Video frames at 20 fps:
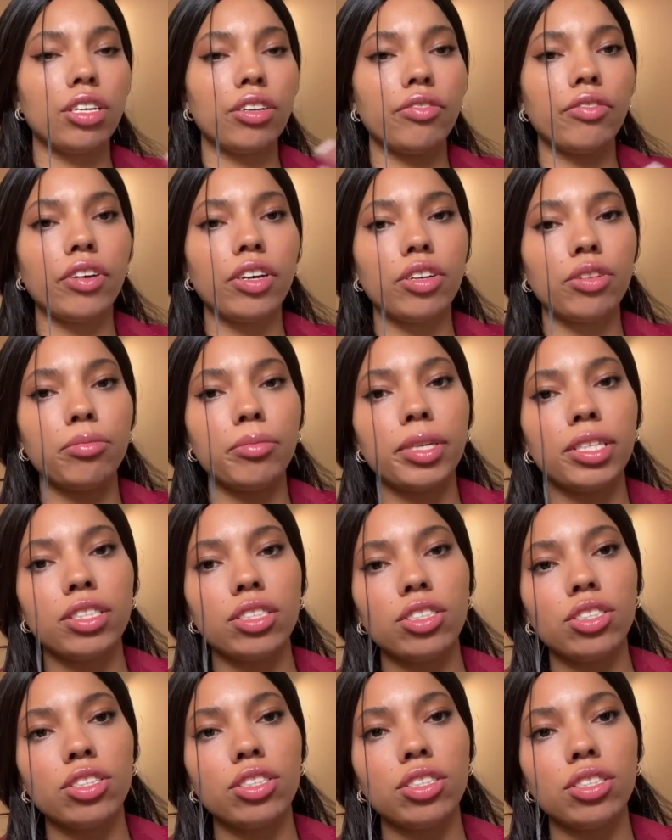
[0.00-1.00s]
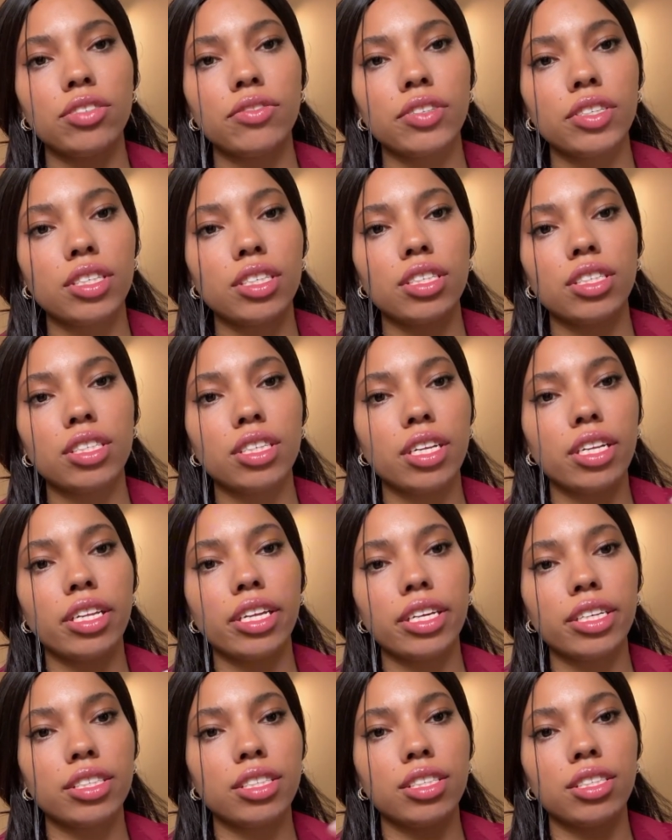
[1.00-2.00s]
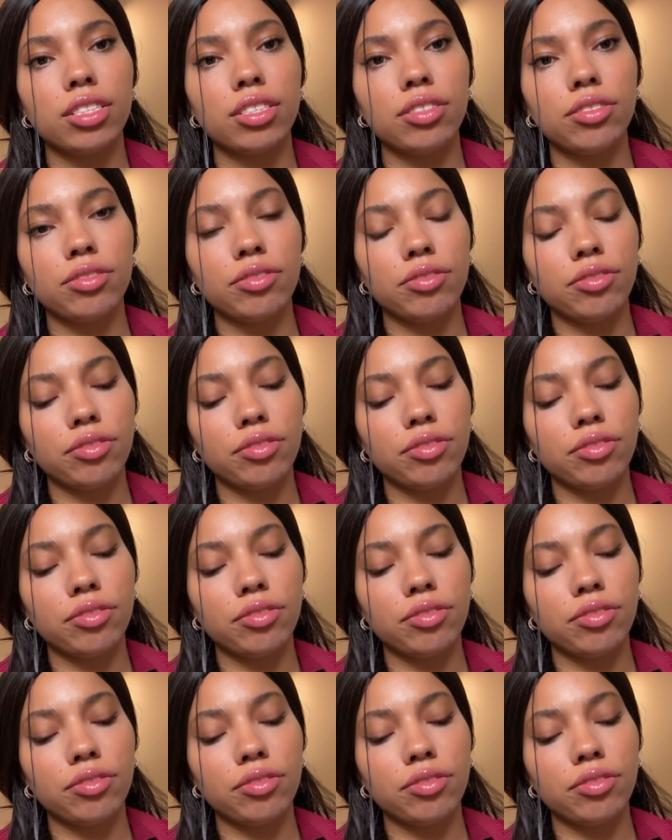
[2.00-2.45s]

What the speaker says: final messages for this collective?